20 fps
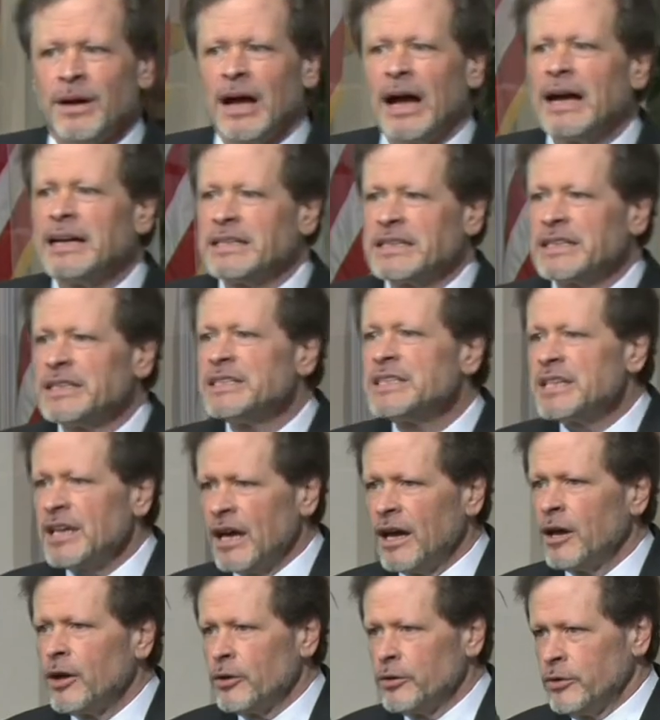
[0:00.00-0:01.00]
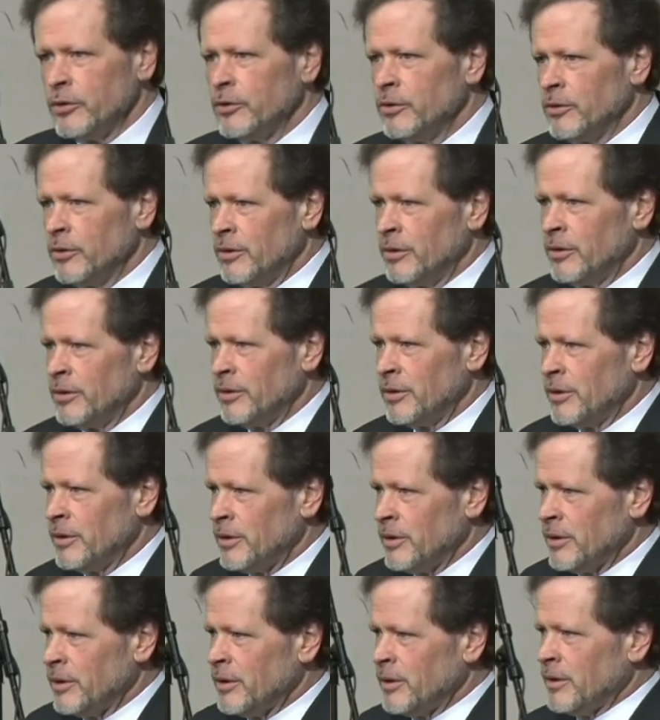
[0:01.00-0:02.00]
I can tell you,
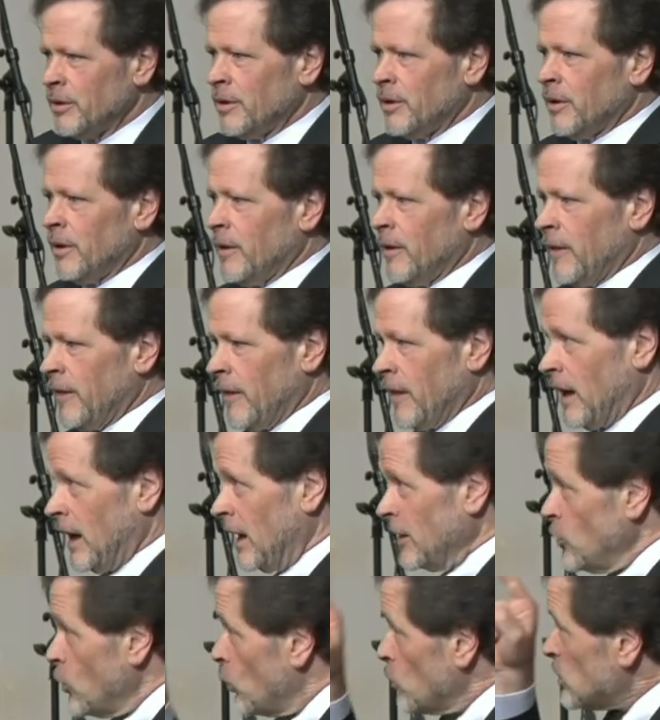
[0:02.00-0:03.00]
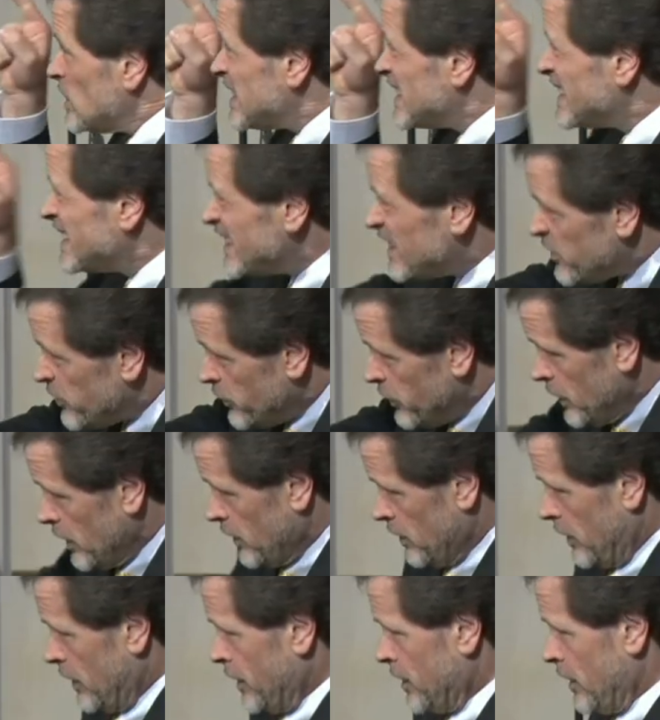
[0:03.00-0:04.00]
I don't live
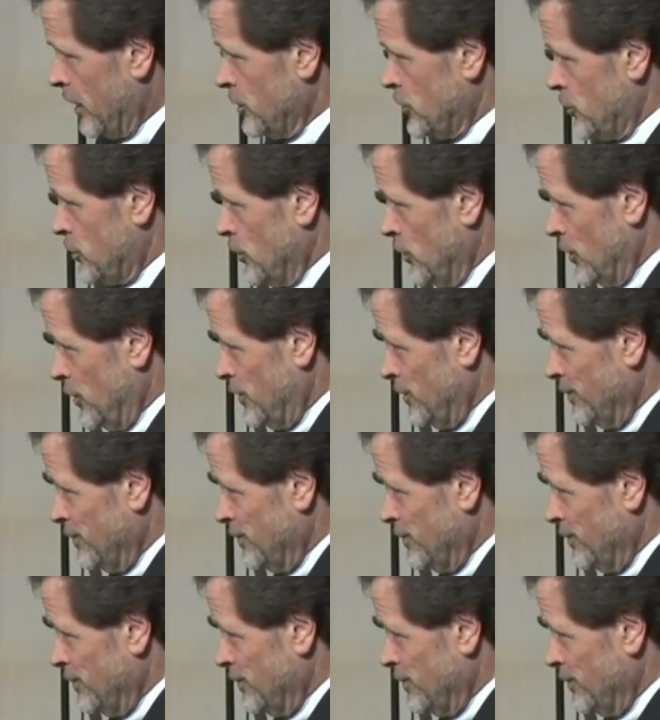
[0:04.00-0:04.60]
there like I should.